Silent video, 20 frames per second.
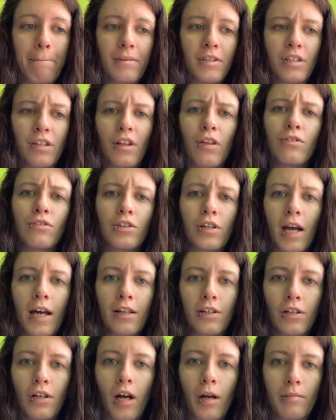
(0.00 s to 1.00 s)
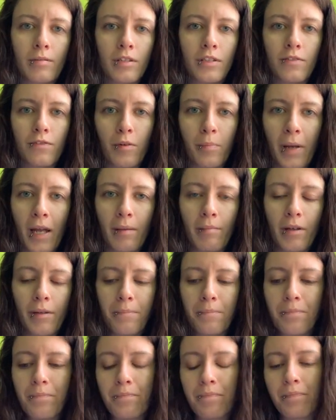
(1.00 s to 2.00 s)
So those are kind of your options for payment.
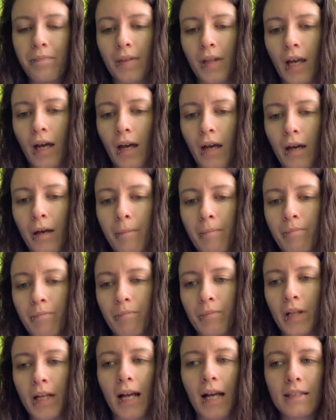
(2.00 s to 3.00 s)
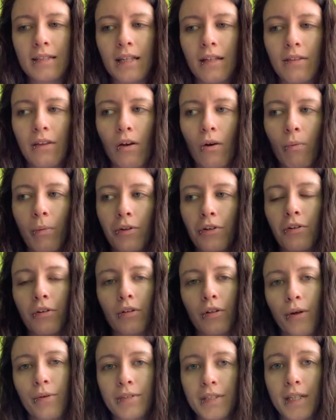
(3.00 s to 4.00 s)
Like I said, though, when you're
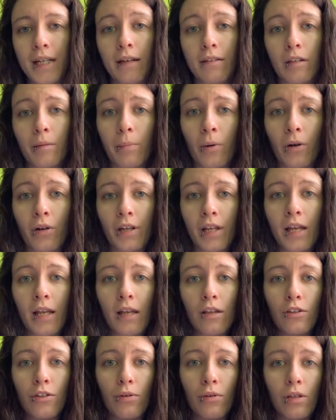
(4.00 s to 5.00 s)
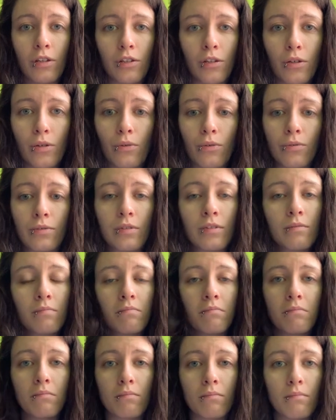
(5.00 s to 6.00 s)
closing out the party, you can use
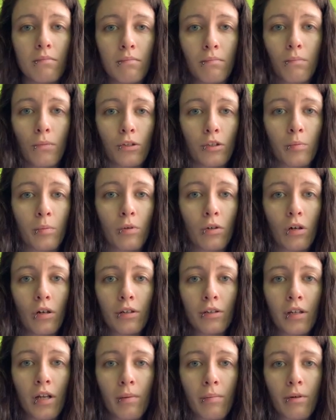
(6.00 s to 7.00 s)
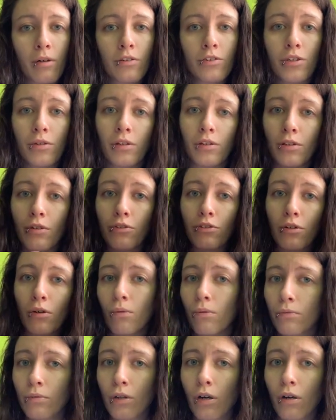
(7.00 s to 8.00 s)
multiple card numbers. You can use your
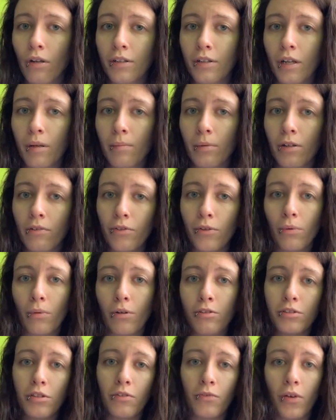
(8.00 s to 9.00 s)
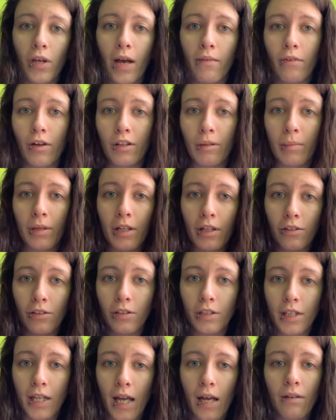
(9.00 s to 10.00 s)
own card number if you want to, if you have all the money in
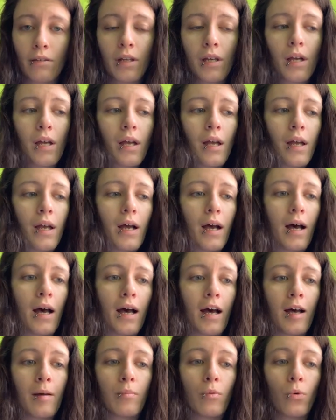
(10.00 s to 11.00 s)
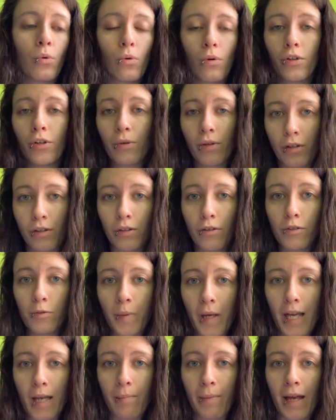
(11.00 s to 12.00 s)
your account. Or you can use
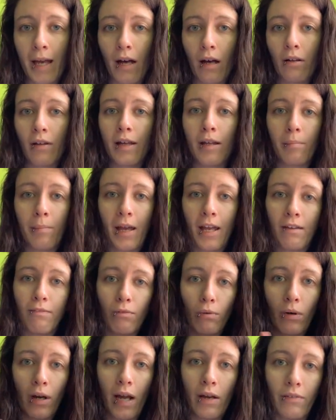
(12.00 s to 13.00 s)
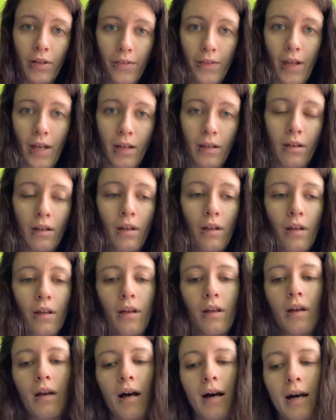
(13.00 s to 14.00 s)
PayPal and pay for everything.
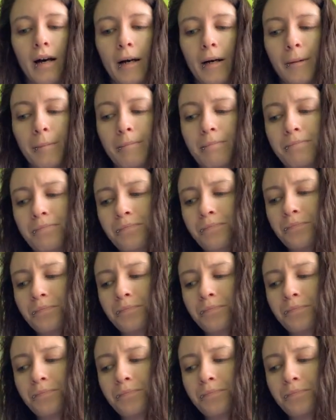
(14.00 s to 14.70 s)
On